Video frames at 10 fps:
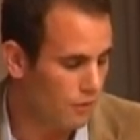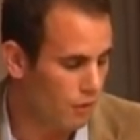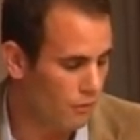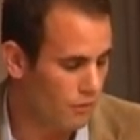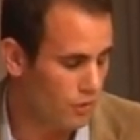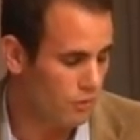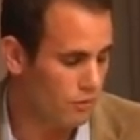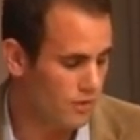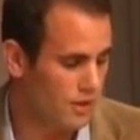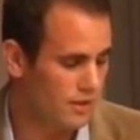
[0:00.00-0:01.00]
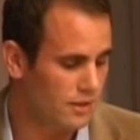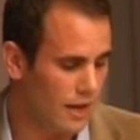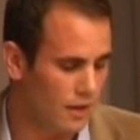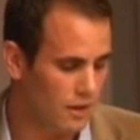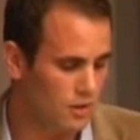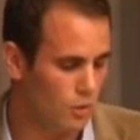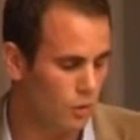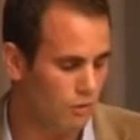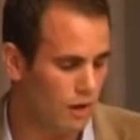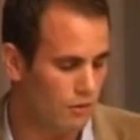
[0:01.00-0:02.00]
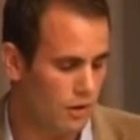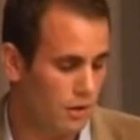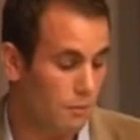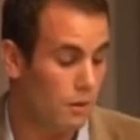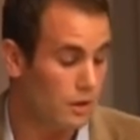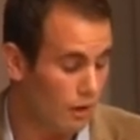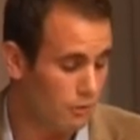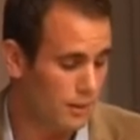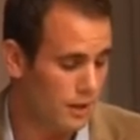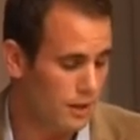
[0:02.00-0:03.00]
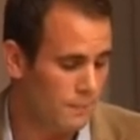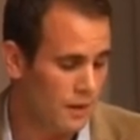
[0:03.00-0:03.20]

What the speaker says: of Harvard University's Kennedy School of Government,